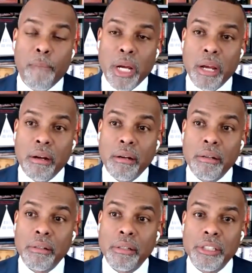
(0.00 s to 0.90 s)

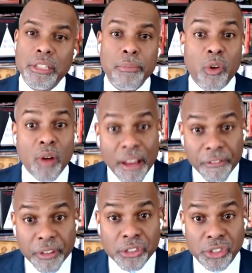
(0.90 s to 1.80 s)
where the
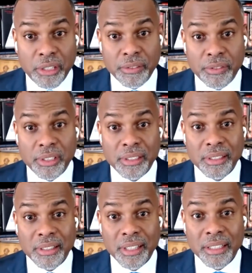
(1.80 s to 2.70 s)
demographic shifts
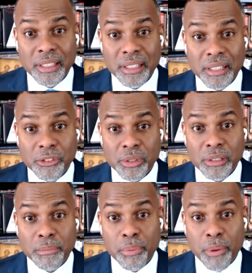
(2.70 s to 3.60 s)
in the country, the